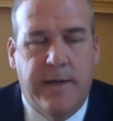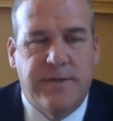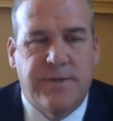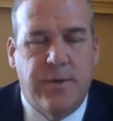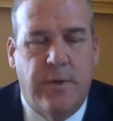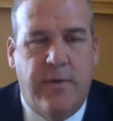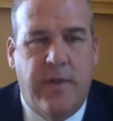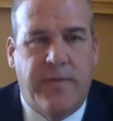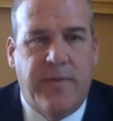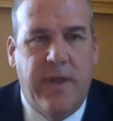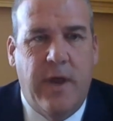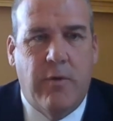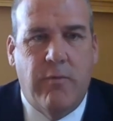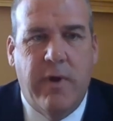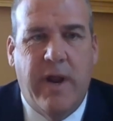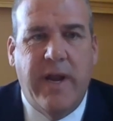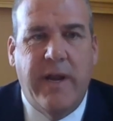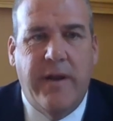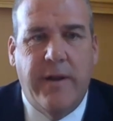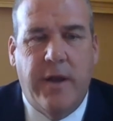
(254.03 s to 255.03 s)
so that they're
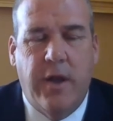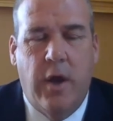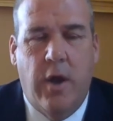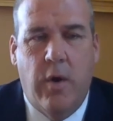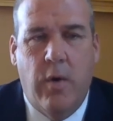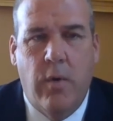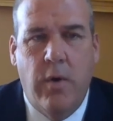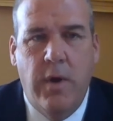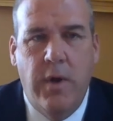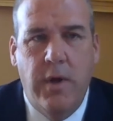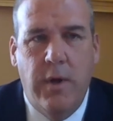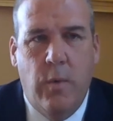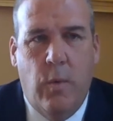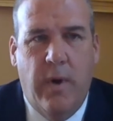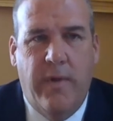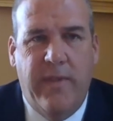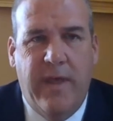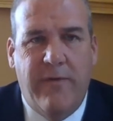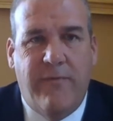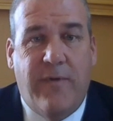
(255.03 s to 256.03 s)
ready to go
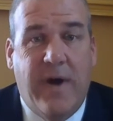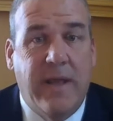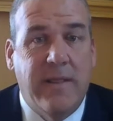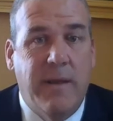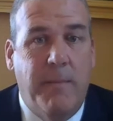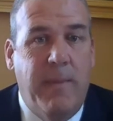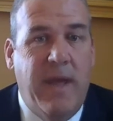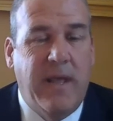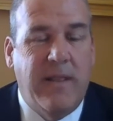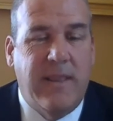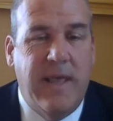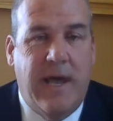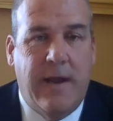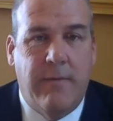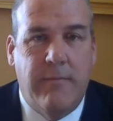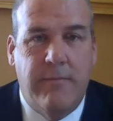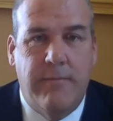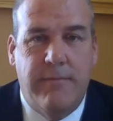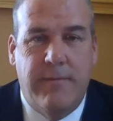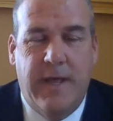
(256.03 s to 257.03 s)
when they finally make
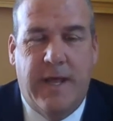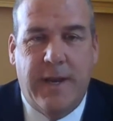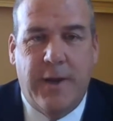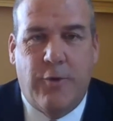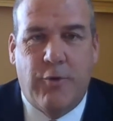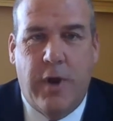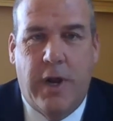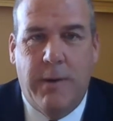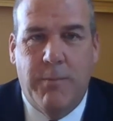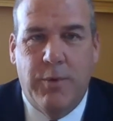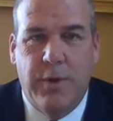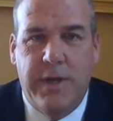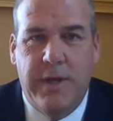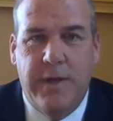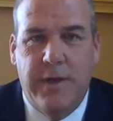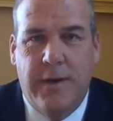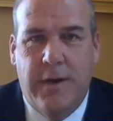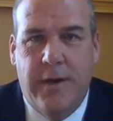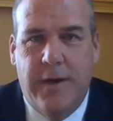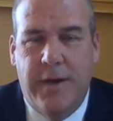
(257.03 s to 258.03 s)
that
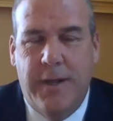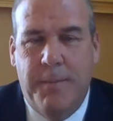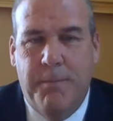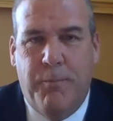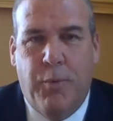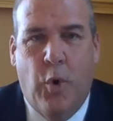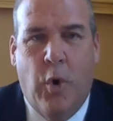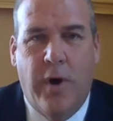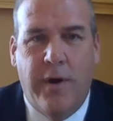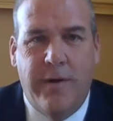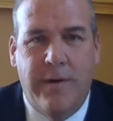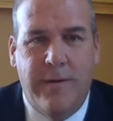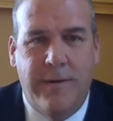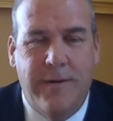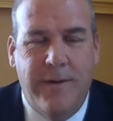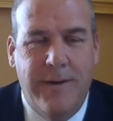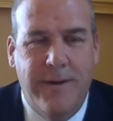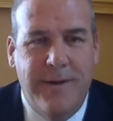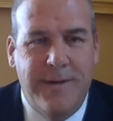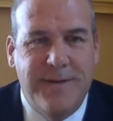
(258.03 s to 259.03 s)
incredibly important
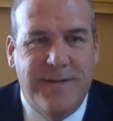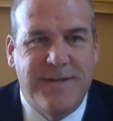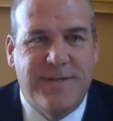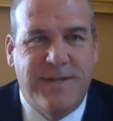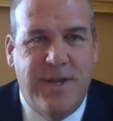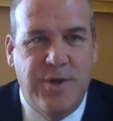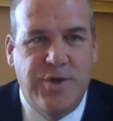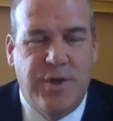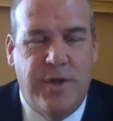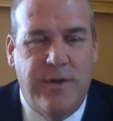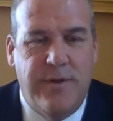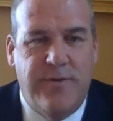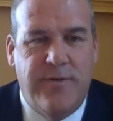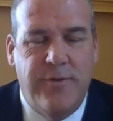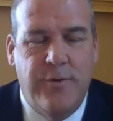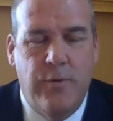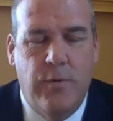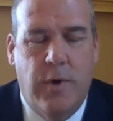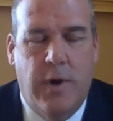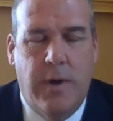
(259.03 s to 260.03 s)
decision
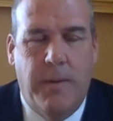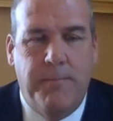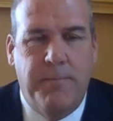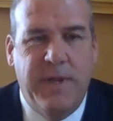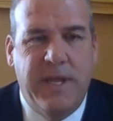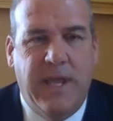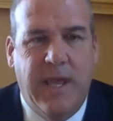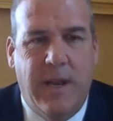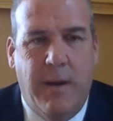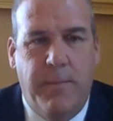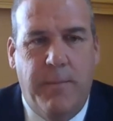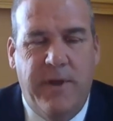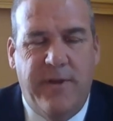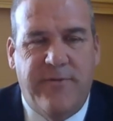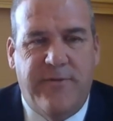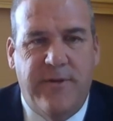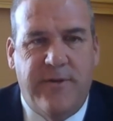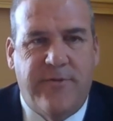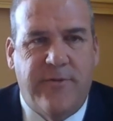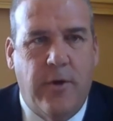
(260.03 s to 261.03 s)
to begin a
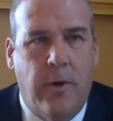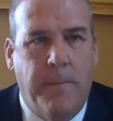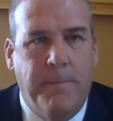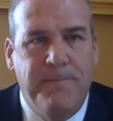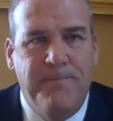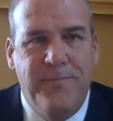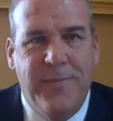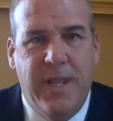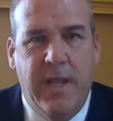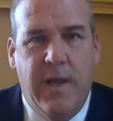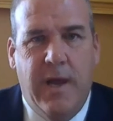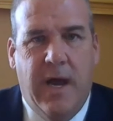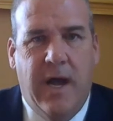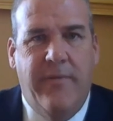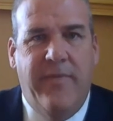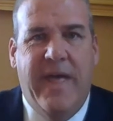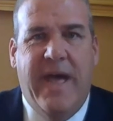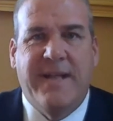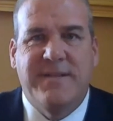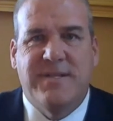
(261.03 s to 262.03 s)
business. So
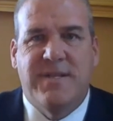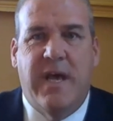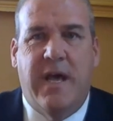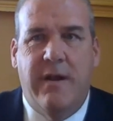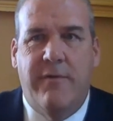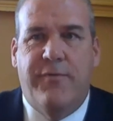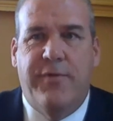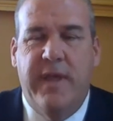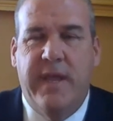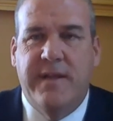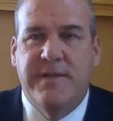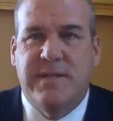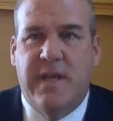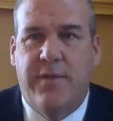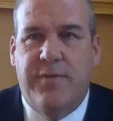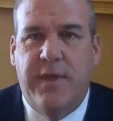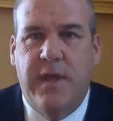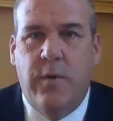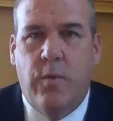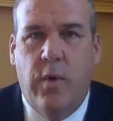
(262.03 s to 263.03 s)
on that side of things,
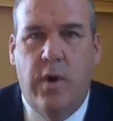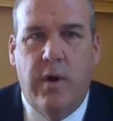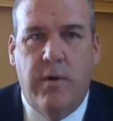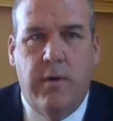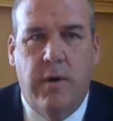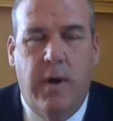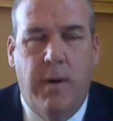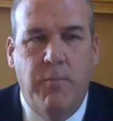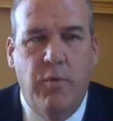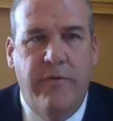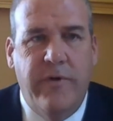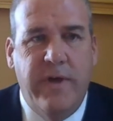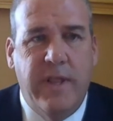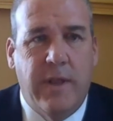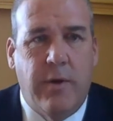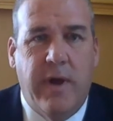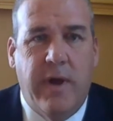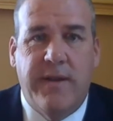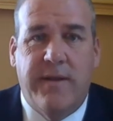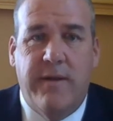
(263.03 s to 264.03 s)
I think we're moving
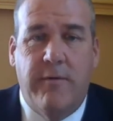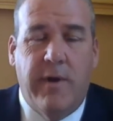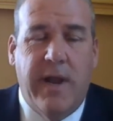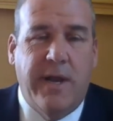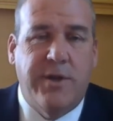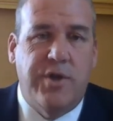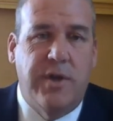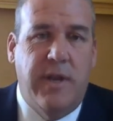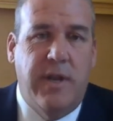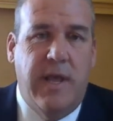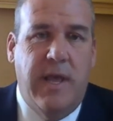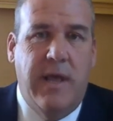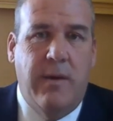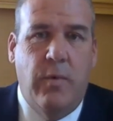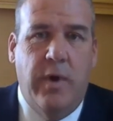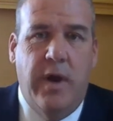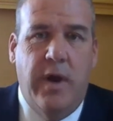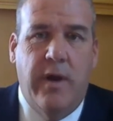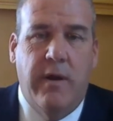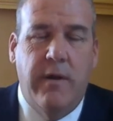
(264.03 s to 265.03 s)
in the right direction,
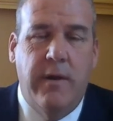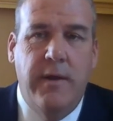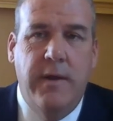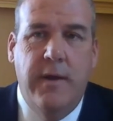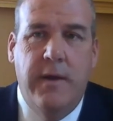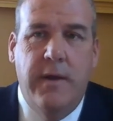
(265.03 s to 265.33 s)
and we're